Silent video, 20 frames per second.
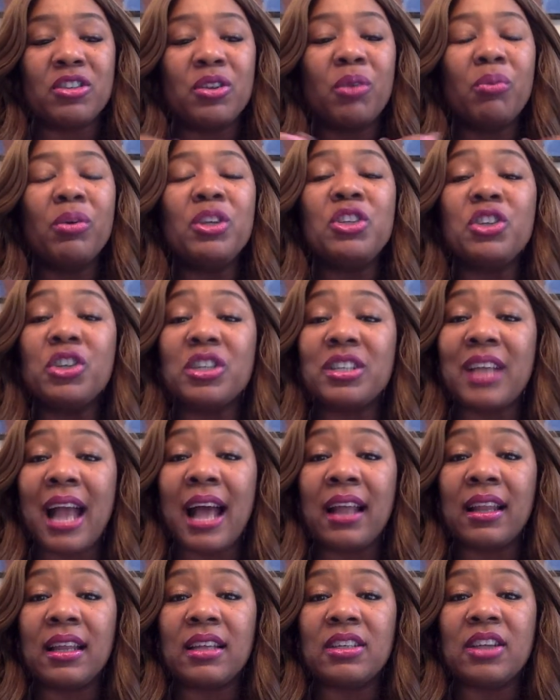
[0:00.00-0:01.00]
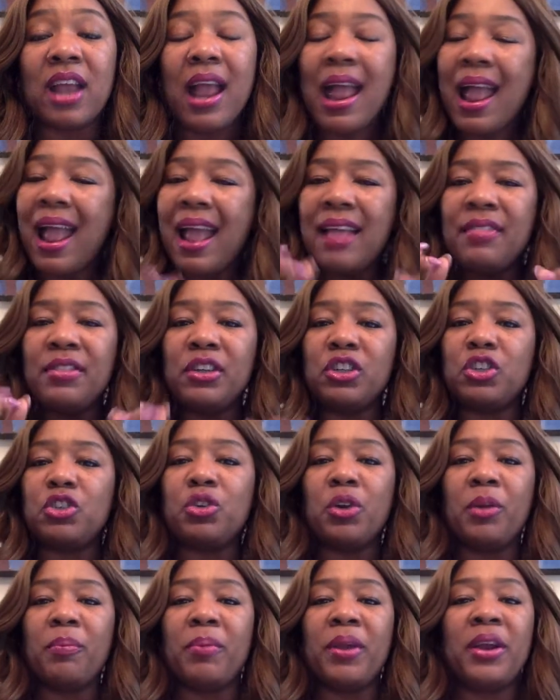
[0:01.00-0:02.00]
So what's your challenge? In this
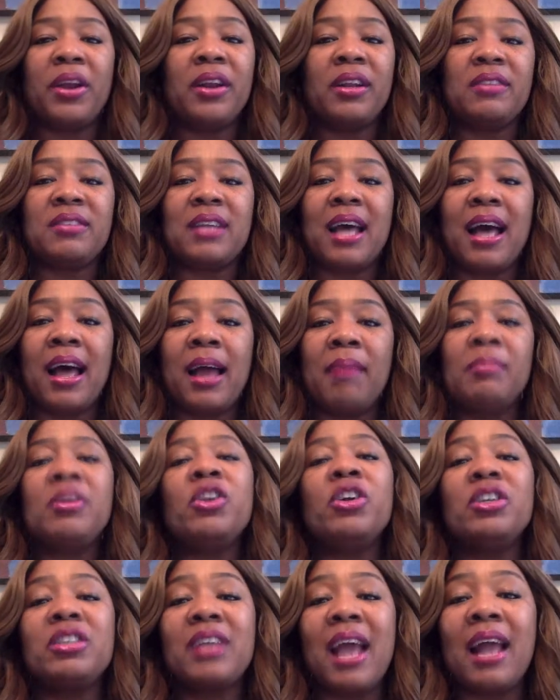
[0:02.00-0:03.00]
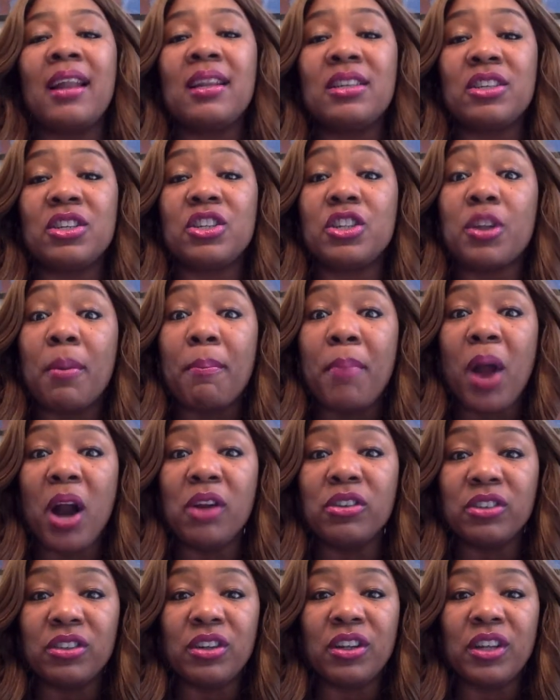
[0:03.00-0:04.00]
short period of time, your challenge is to
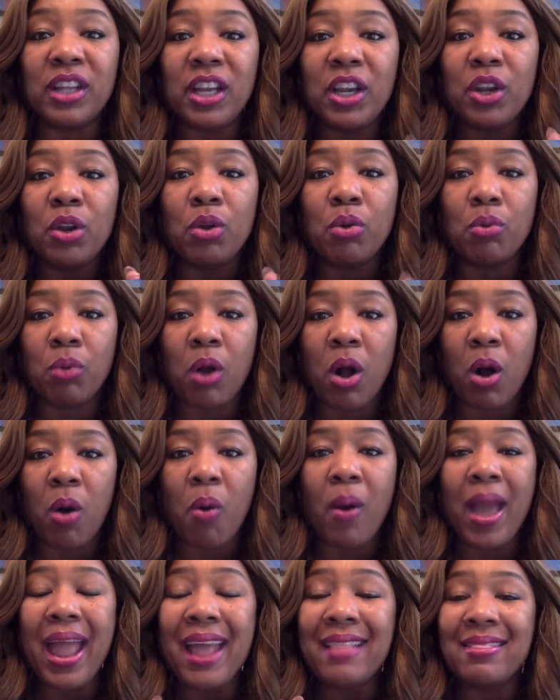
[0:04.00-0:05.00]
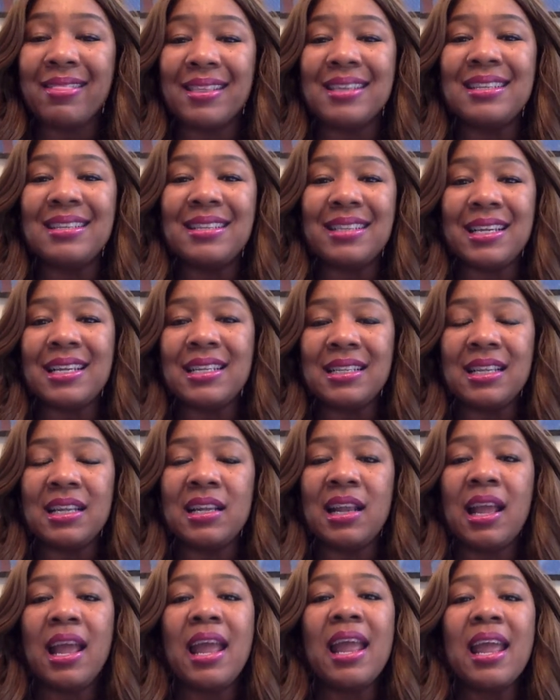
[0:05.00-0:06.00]
personally grow. In this
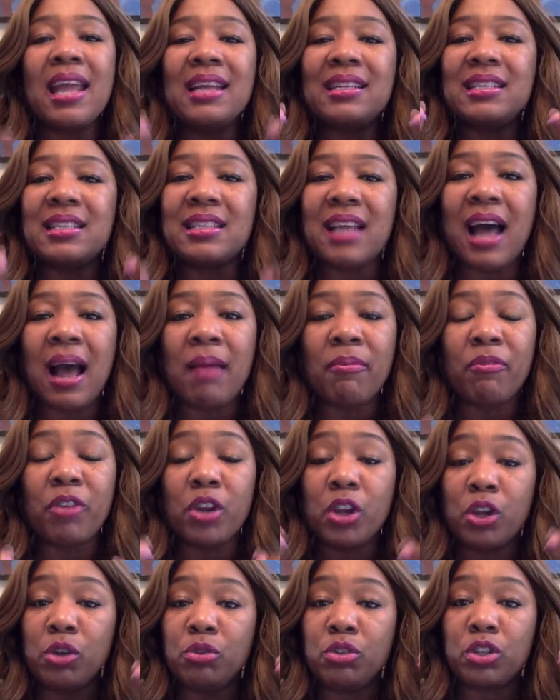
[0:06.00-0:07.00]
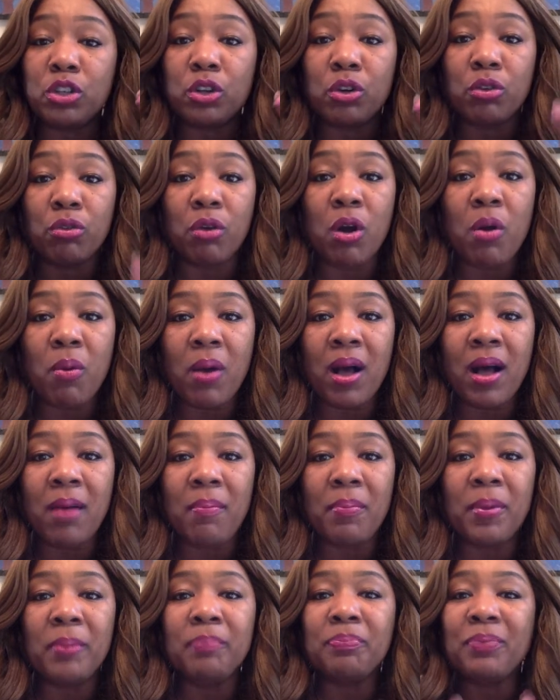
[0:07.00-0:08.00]
season, it's time for you to grow
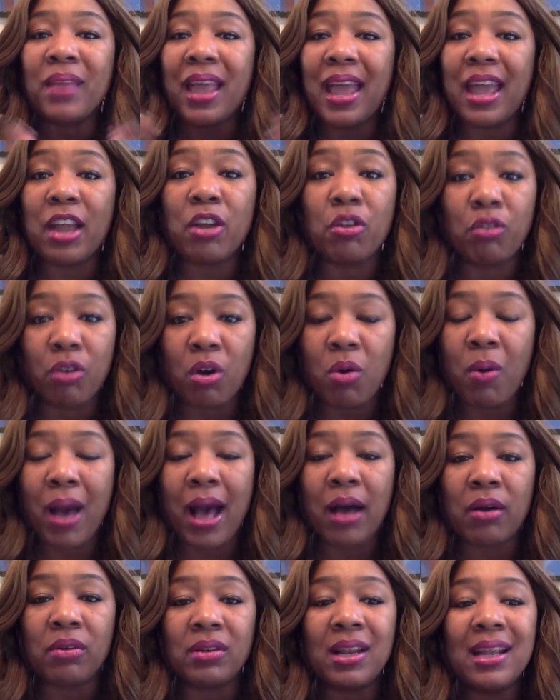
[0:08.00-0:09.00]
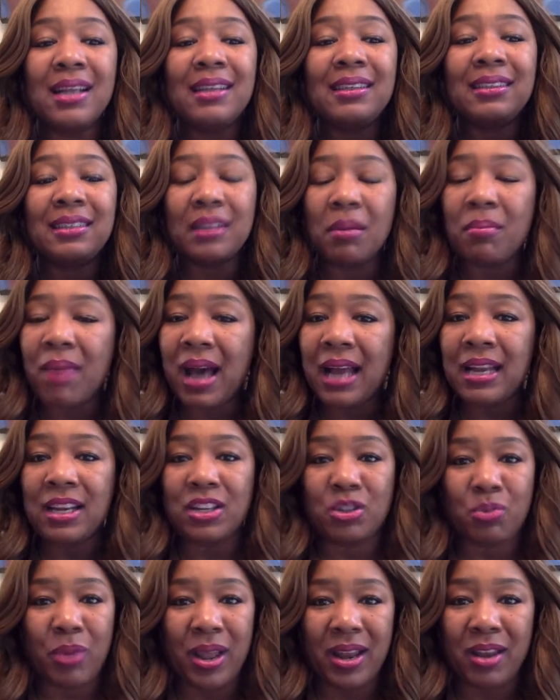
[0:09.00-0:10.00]
up and grow out. Somebody
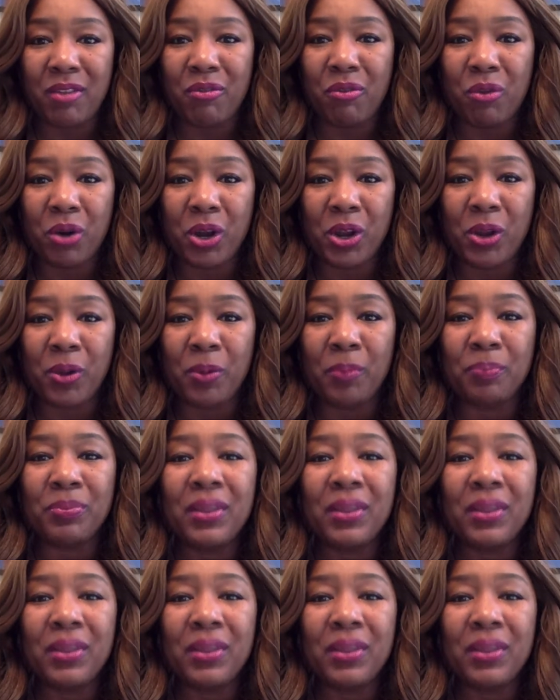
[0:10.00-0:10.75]
is waiting for you.